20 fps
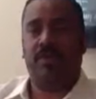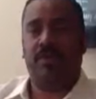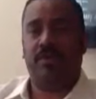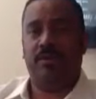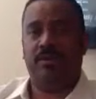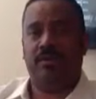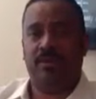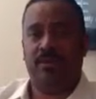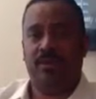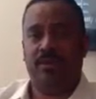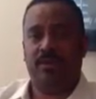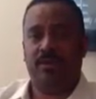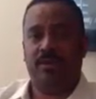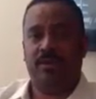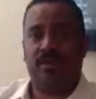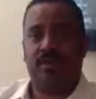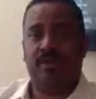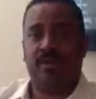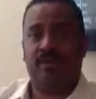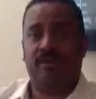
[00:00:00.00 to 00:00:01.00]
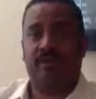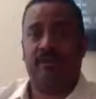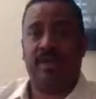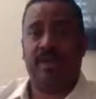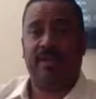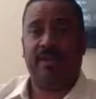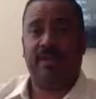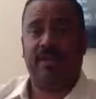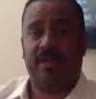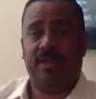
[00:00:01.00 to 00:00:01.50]
the region, in
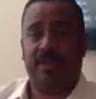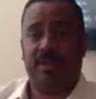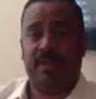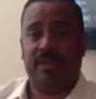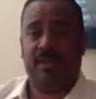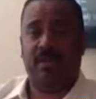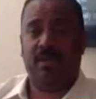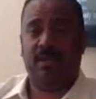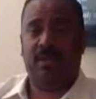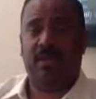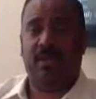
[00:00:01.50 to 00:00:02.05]
fact the state.